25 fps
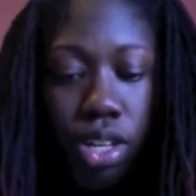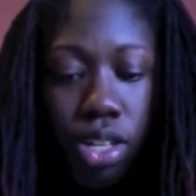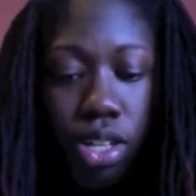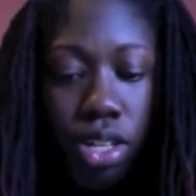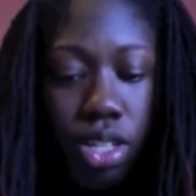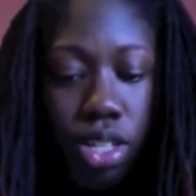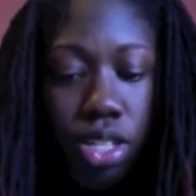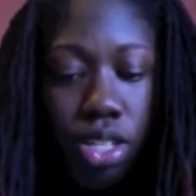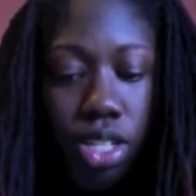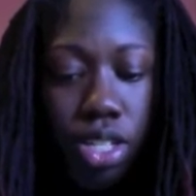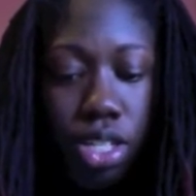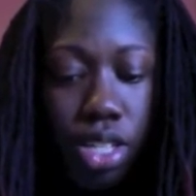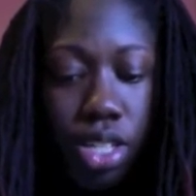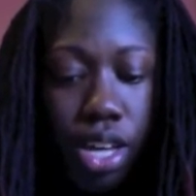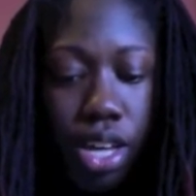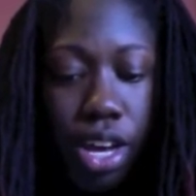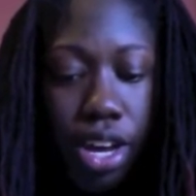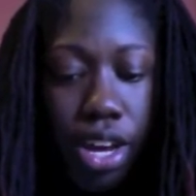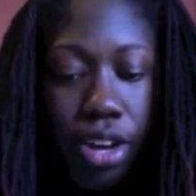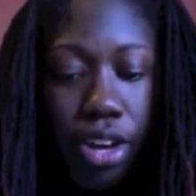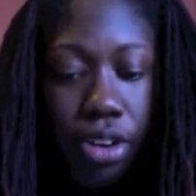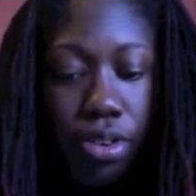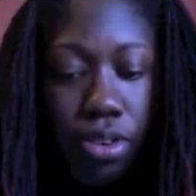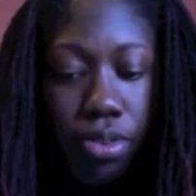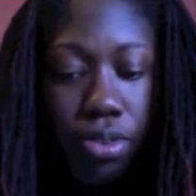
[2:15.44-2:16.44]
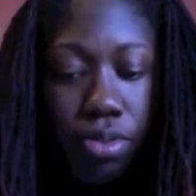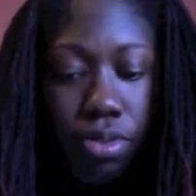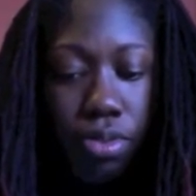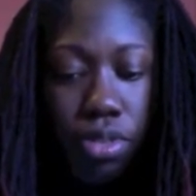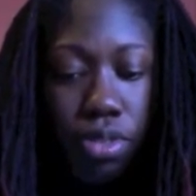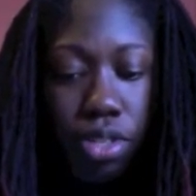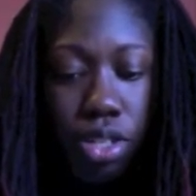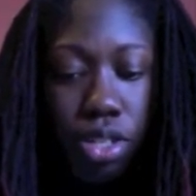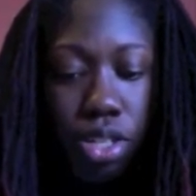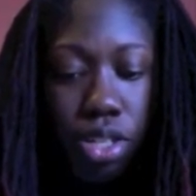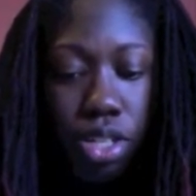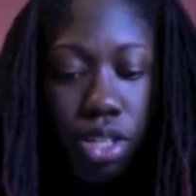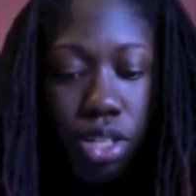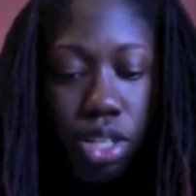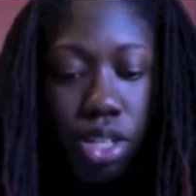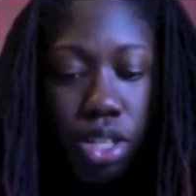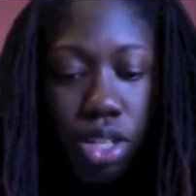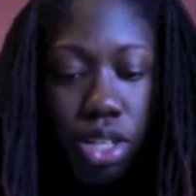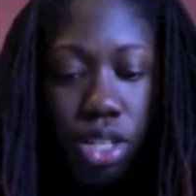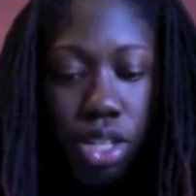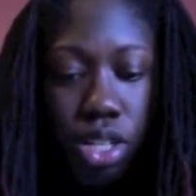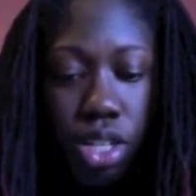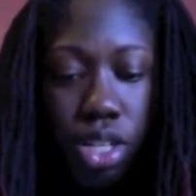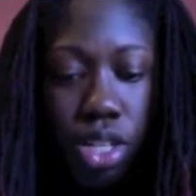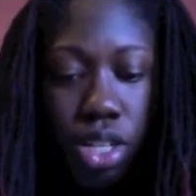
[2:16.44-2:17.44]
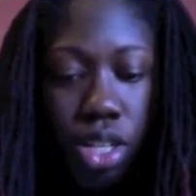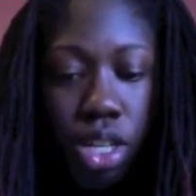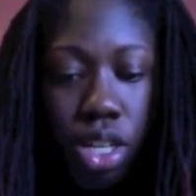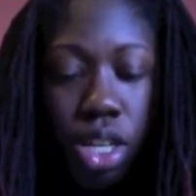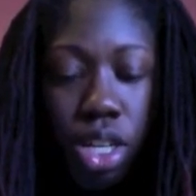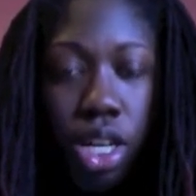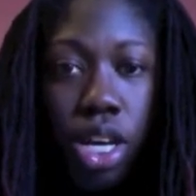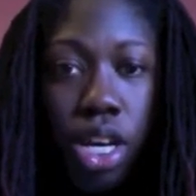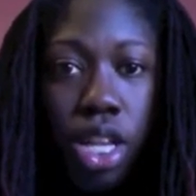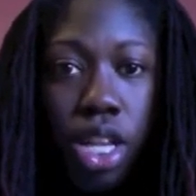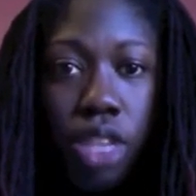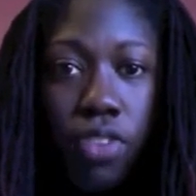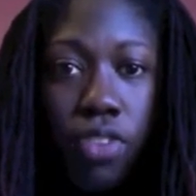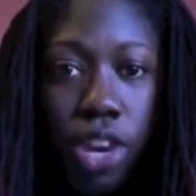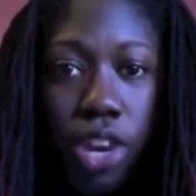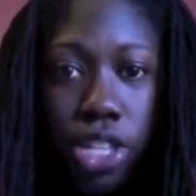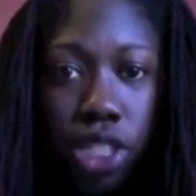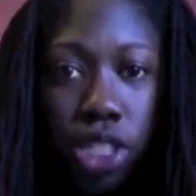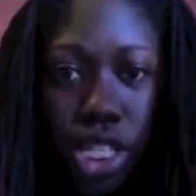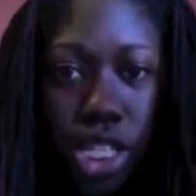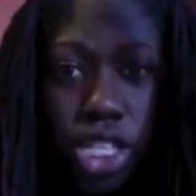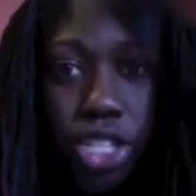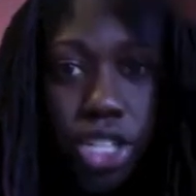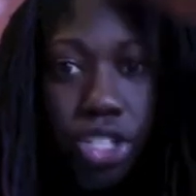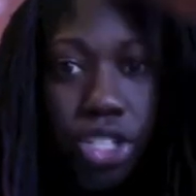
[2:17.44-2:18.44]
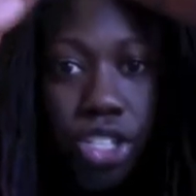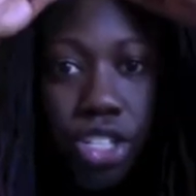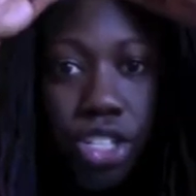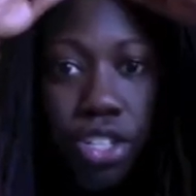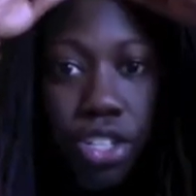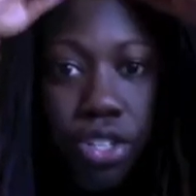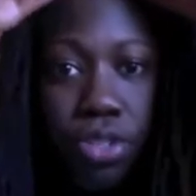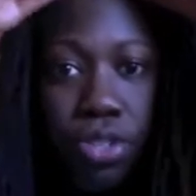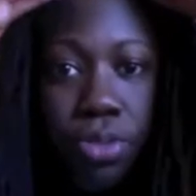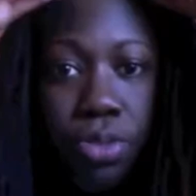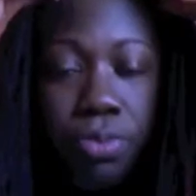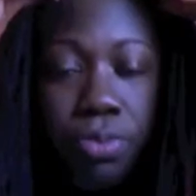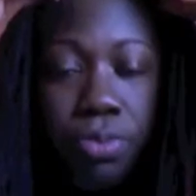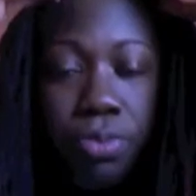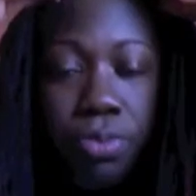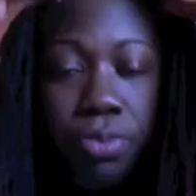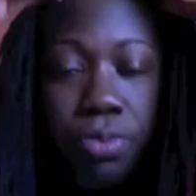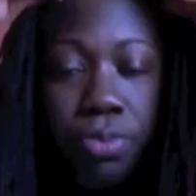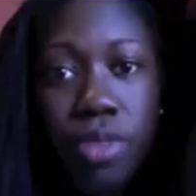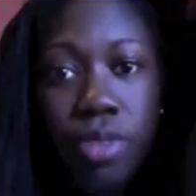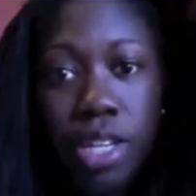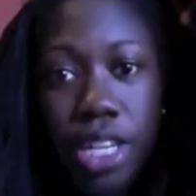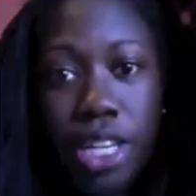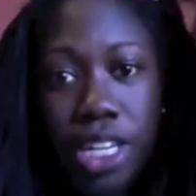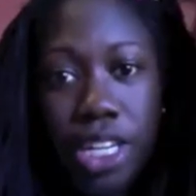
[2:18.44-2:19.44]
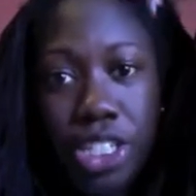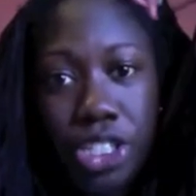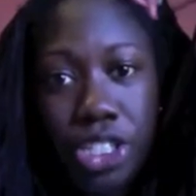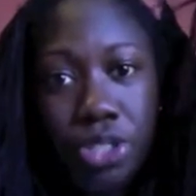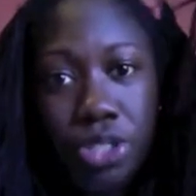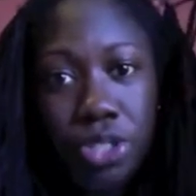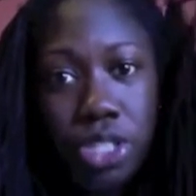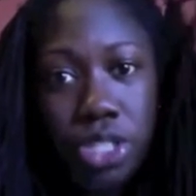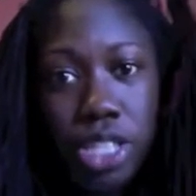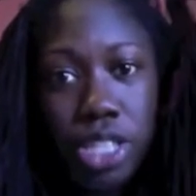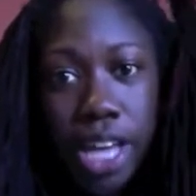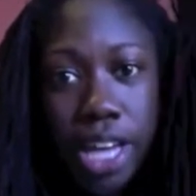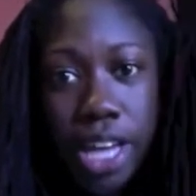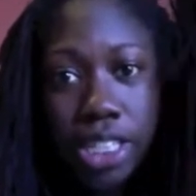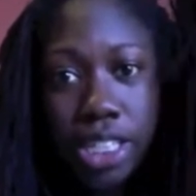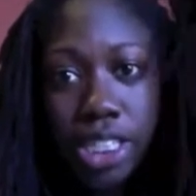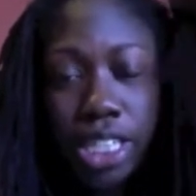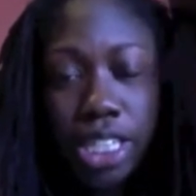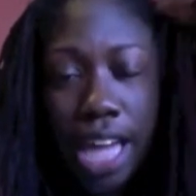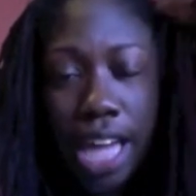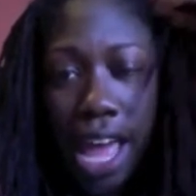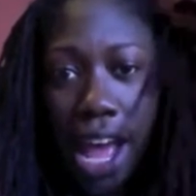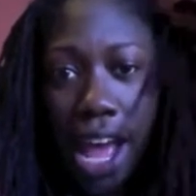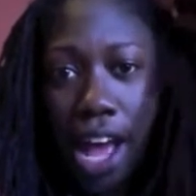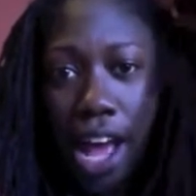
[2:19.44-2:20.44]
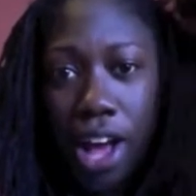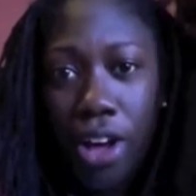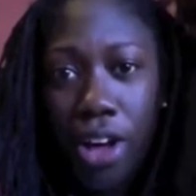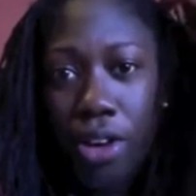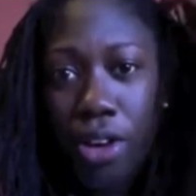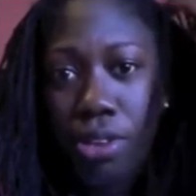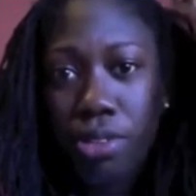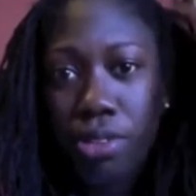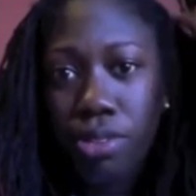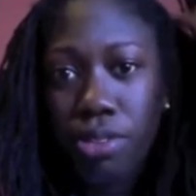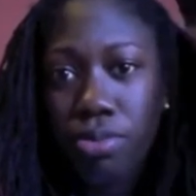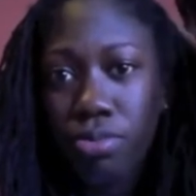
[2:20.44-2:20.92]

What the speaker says: So, first thing you do is you section out